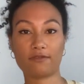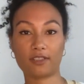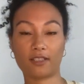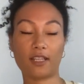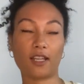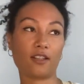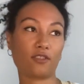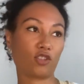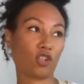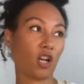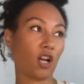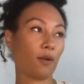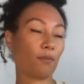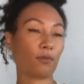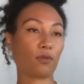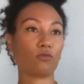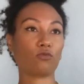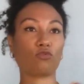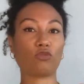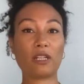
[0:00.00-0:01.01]
to catch
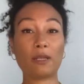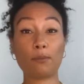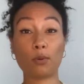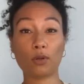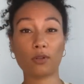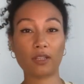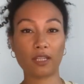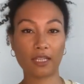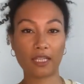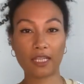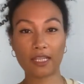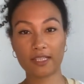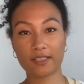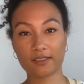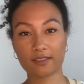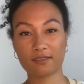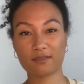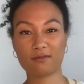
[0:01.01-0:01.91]
up, rebooking it is,